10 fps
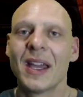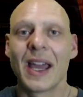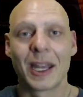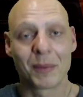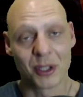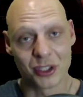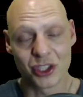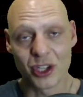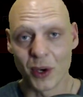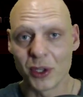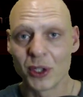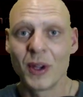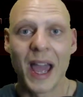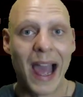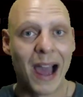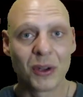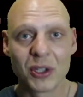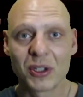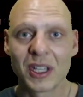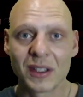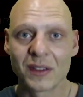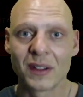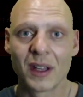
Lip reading: and I'm going to show you how you can